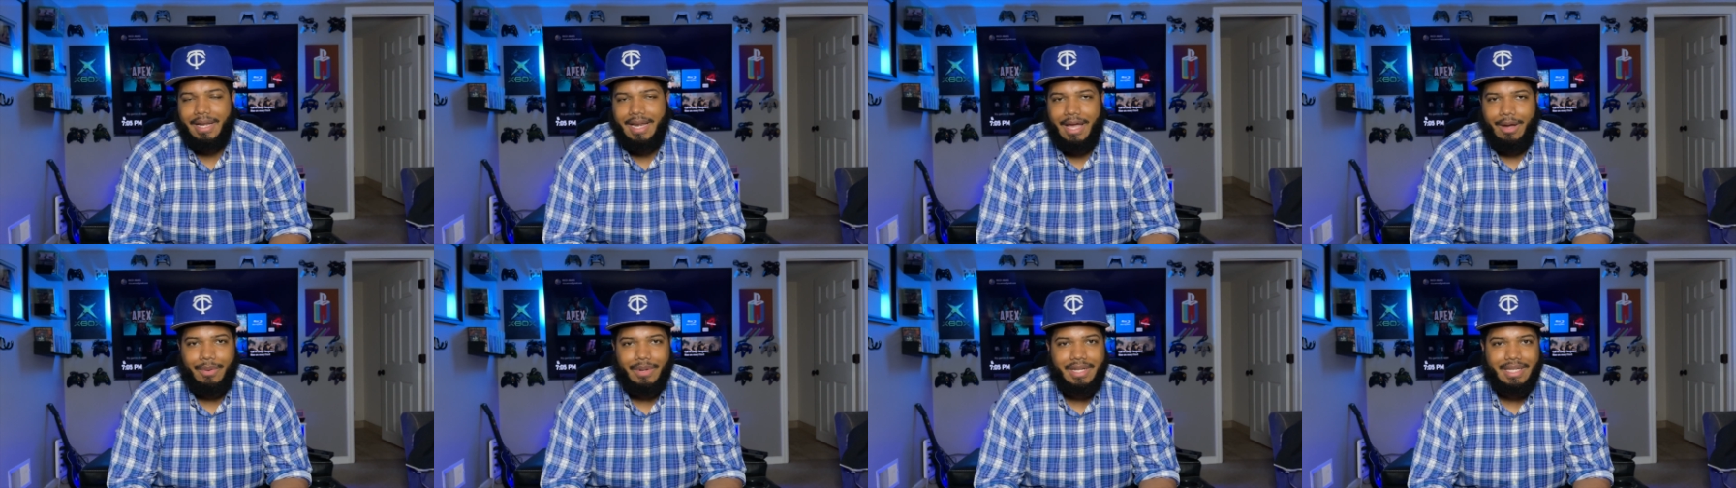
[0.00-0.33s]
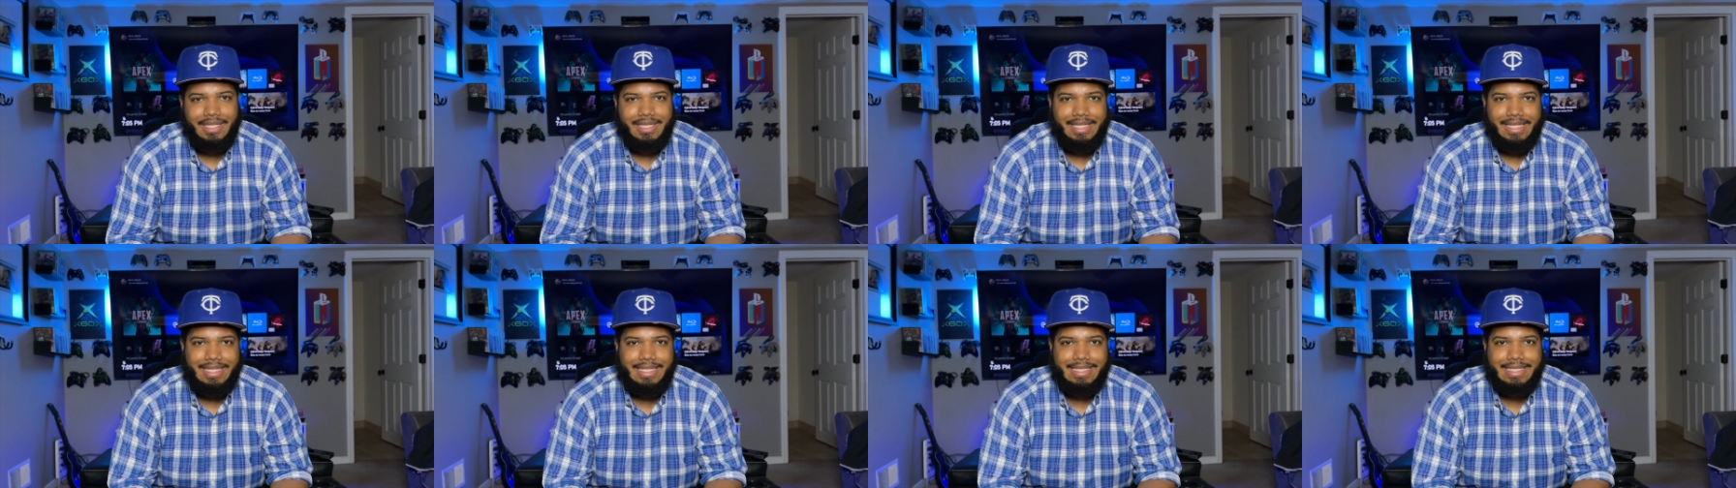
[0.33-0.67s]
I would
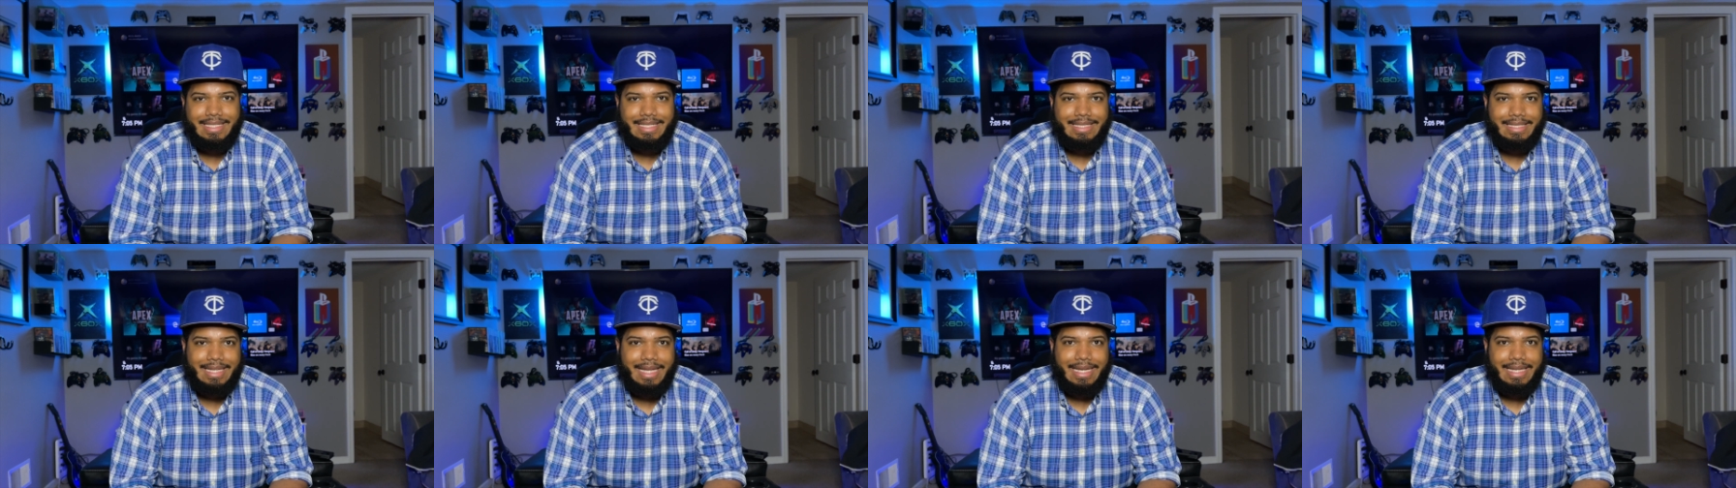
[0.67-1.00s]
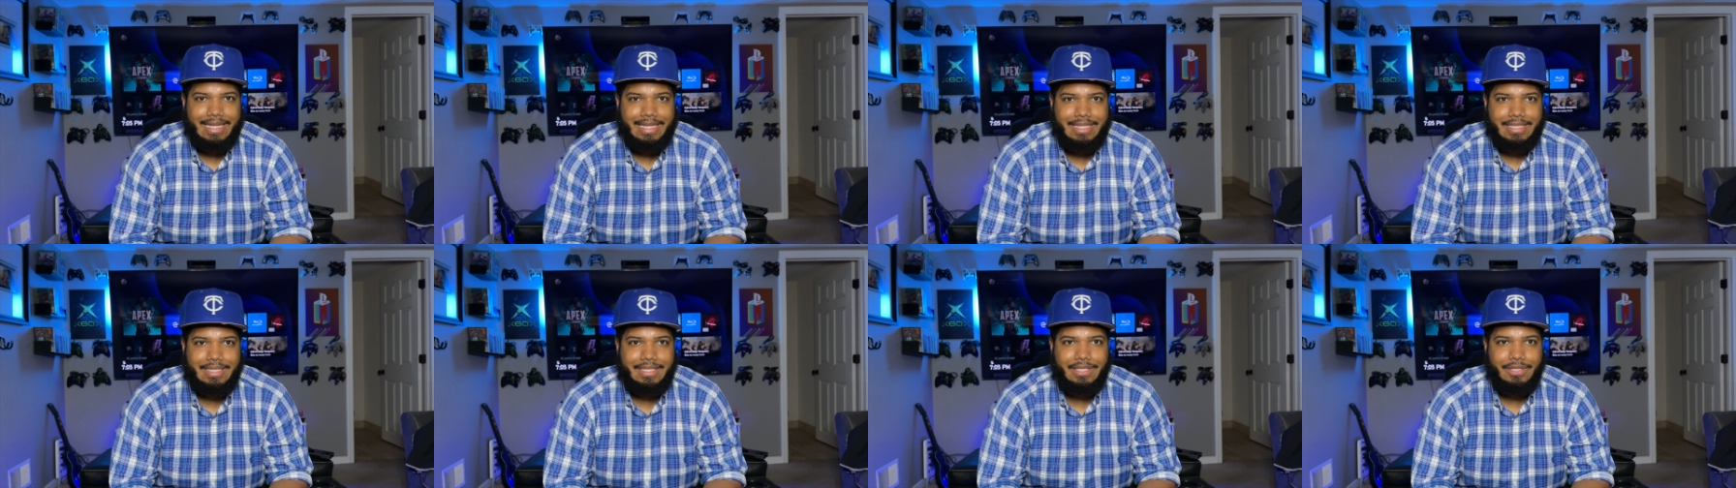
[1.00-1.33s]
at least
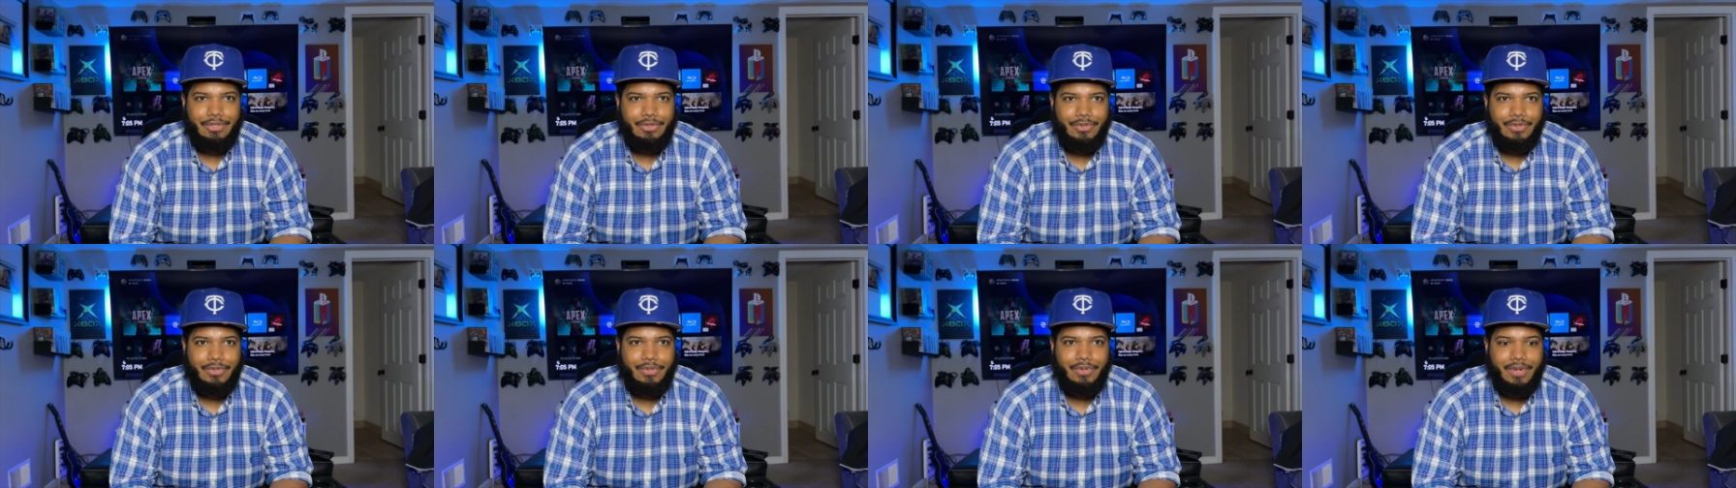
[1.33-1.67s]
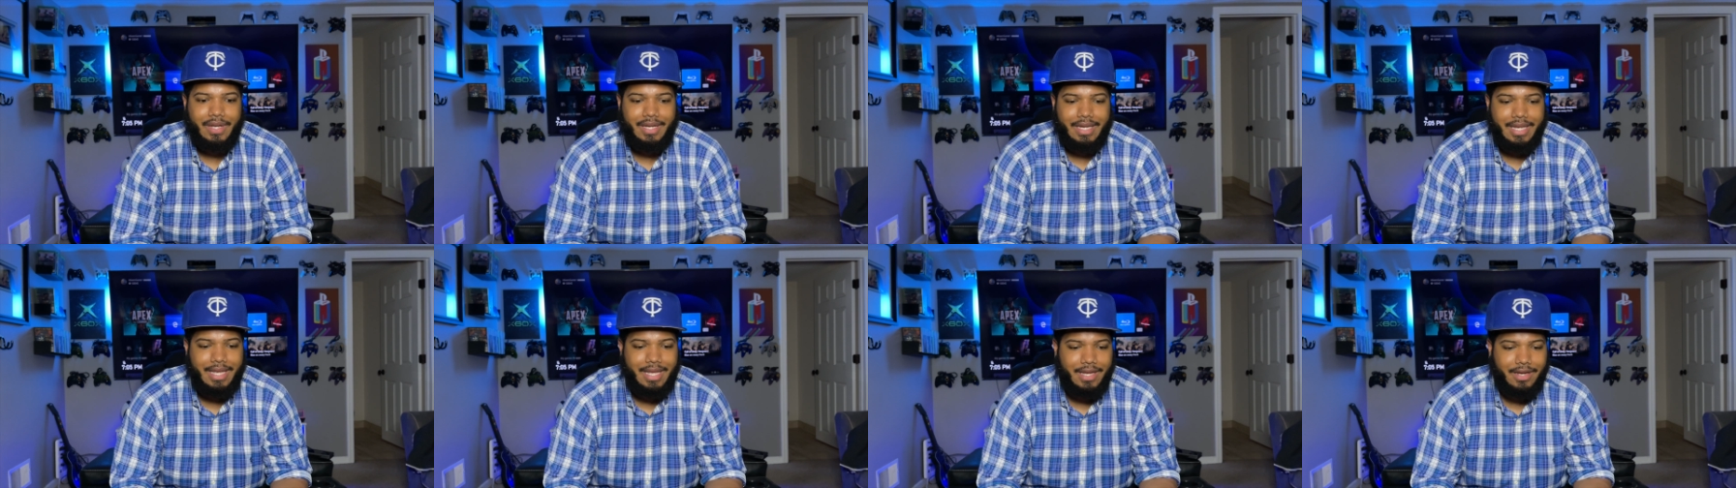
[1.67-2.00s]
like it to
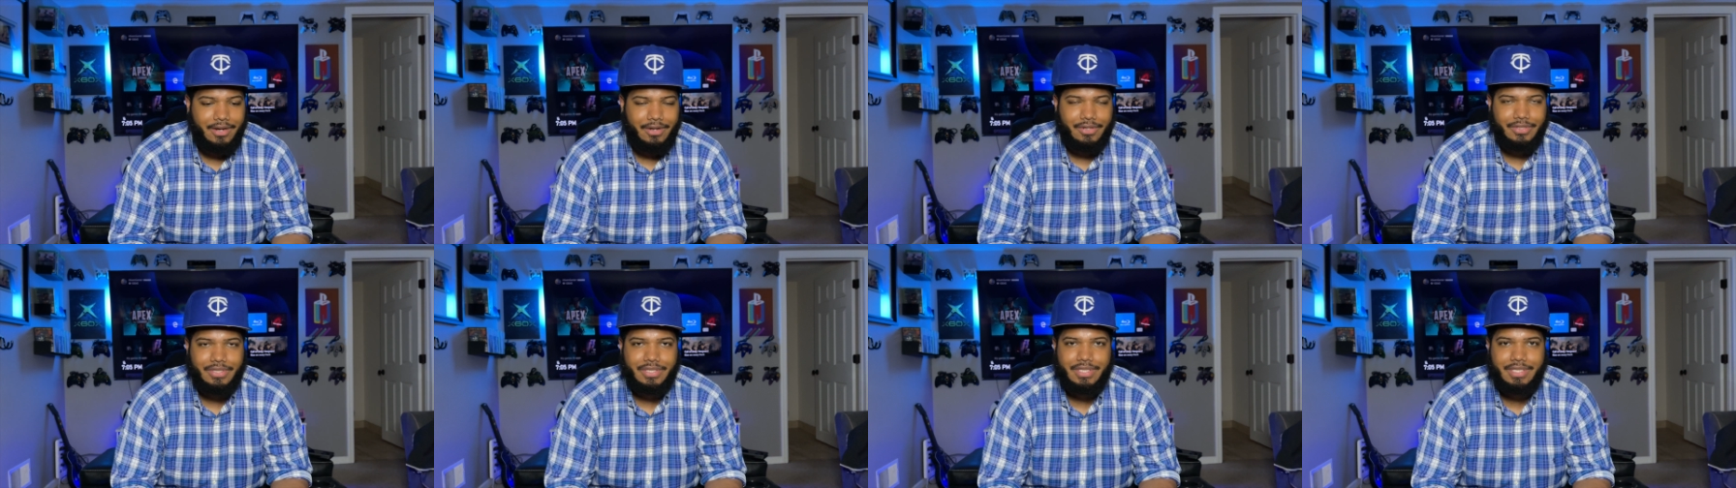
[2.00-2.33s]
adhere